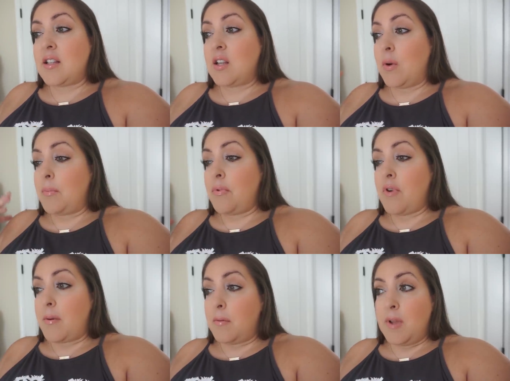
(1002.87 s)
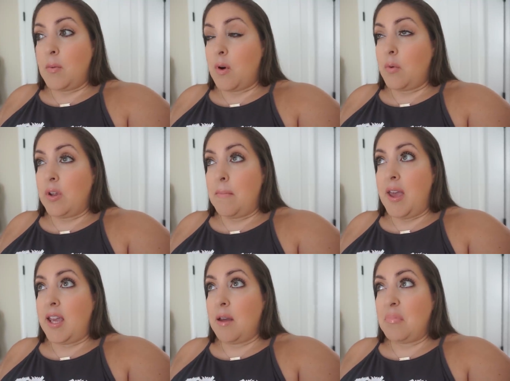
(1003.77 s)
so we probably won't really
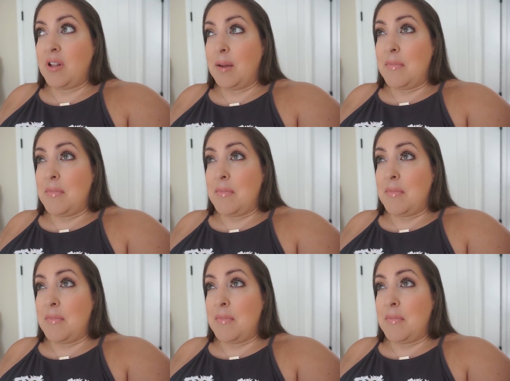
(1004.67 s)
make it